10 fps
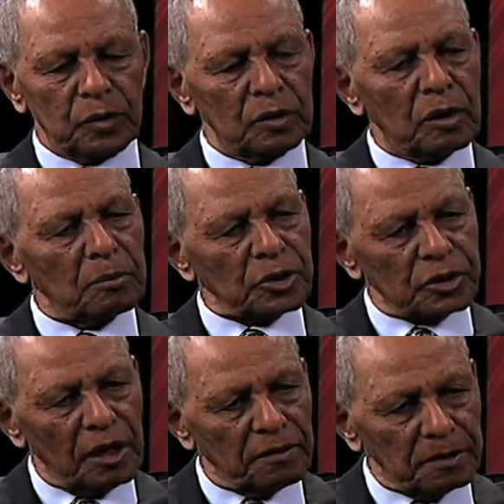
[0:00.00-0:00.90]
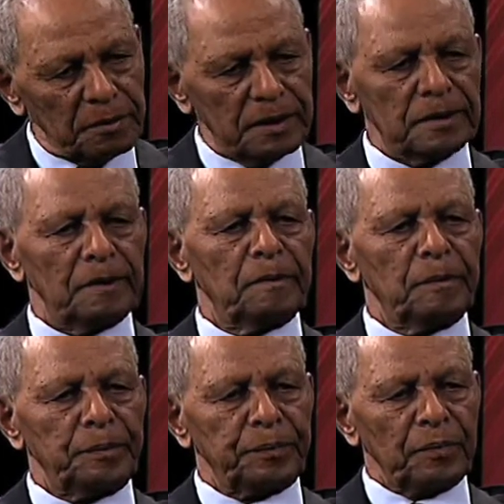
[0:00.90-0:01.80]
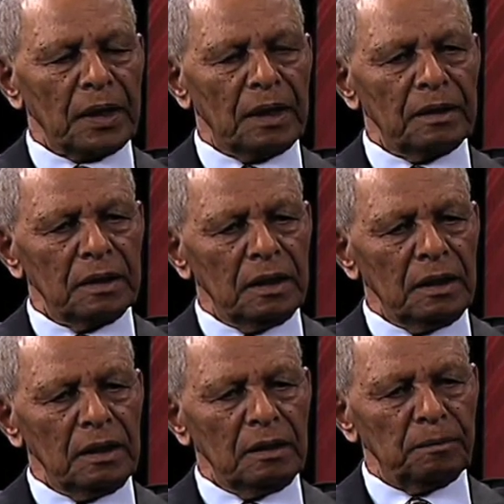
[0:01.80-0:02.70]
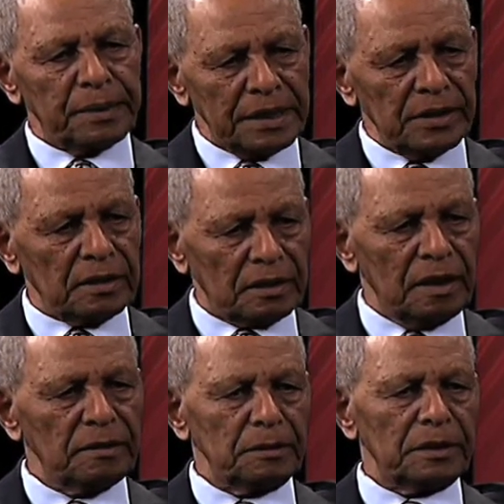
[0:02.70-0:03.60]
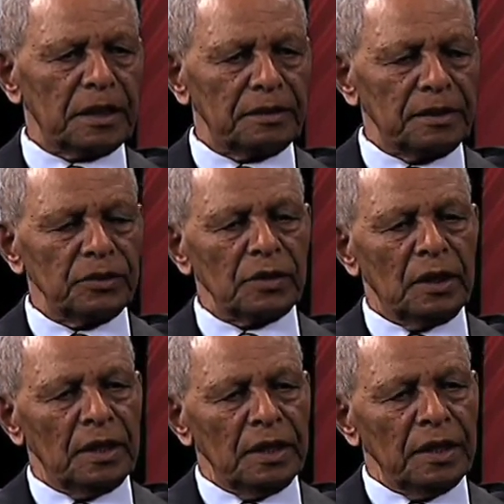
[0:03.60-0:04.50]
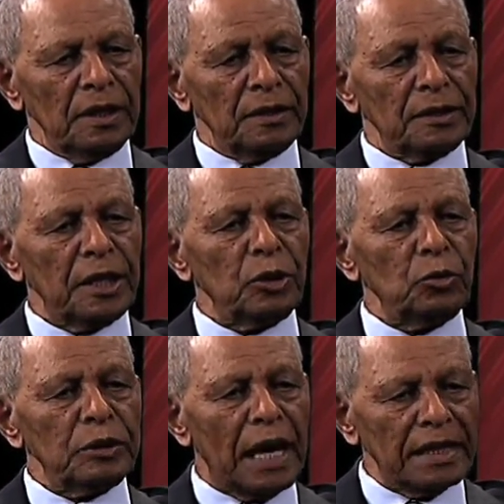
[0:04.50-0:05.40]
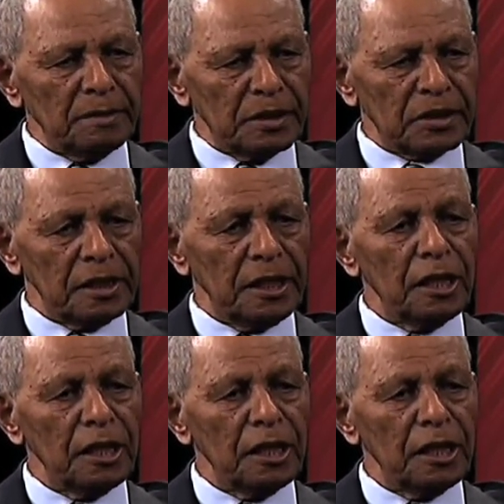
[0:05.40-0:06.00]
communist government, the present government that is, they unanimously,